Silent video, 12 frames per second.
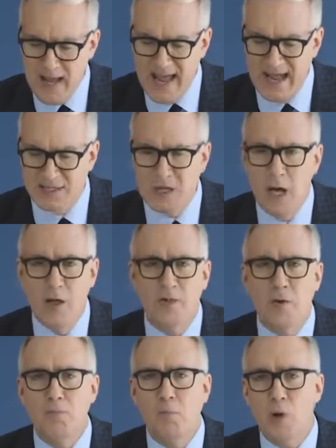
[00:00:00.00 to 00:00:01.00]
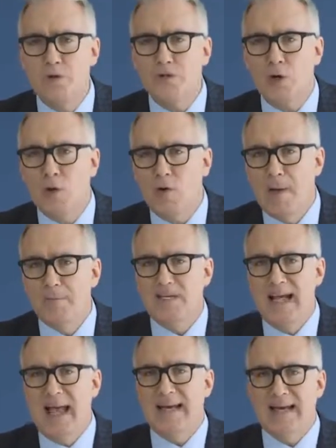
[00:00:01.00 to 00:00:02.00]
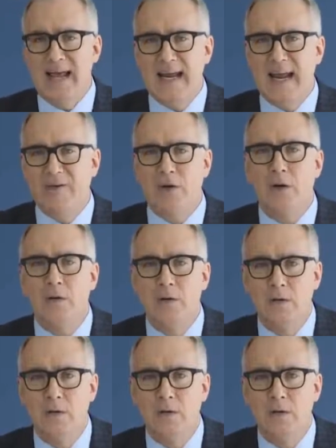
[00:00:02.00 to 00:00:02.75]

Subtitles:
as the most corrupt candidate ever,